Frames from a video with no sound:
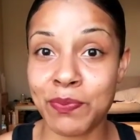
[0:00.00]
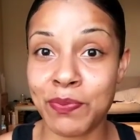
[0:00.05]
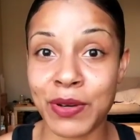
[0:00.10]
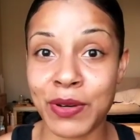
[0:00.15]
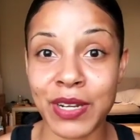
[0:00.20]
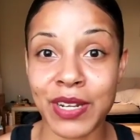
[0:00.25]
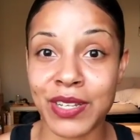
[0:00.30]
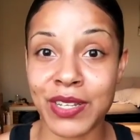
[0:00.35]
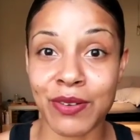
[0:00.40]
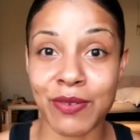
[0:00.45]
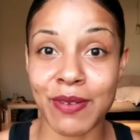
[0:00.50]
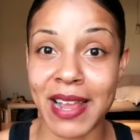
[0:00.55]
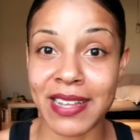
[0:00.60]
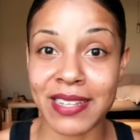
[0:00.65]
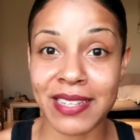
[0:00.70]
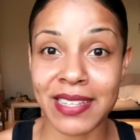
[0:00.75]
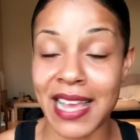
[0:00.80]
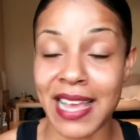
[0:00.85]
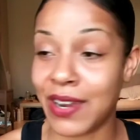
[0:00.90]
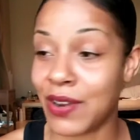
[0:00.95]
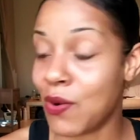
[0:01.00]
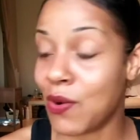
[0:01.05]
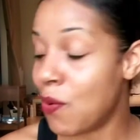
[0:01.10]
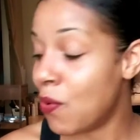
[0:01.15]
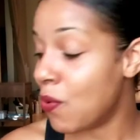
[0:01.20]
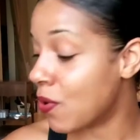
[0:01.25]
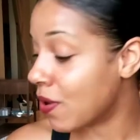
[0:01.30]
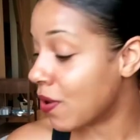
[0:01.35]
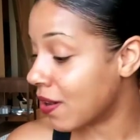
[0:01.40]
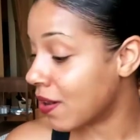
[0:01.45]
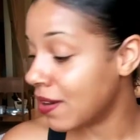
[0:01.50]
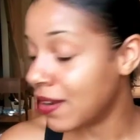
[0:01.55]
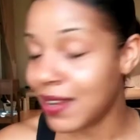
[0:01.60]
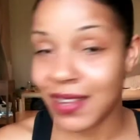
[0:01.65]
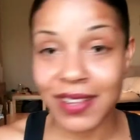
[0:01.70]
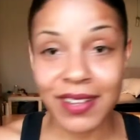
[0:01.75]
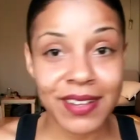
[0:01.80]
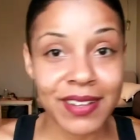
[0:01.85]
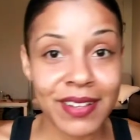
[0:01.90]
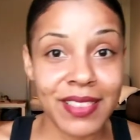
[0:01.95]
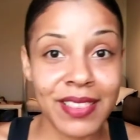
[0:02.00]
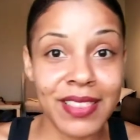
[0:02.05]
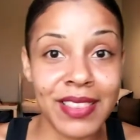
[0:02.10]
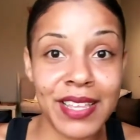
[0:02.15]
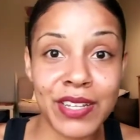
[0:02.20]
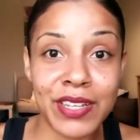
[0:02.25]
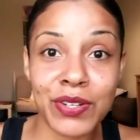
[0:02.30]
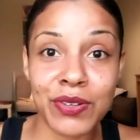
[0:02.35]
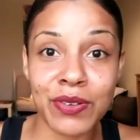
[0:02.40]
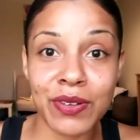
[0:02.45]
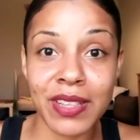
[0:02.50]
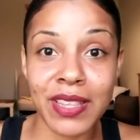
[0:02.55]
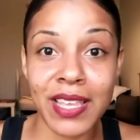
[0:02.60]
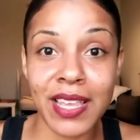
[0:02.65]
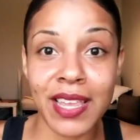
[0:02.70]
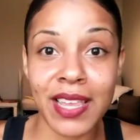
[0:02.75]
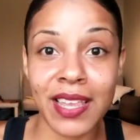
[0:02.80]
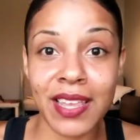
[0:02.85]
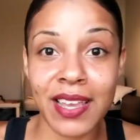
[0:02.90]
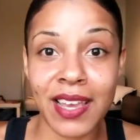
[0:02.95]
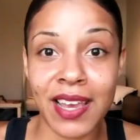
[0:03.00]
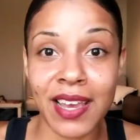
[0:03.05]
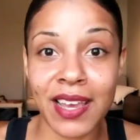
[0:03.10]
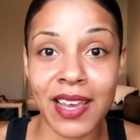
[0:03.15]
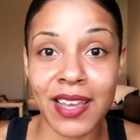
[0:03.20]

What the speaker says: put it to rest then, or literally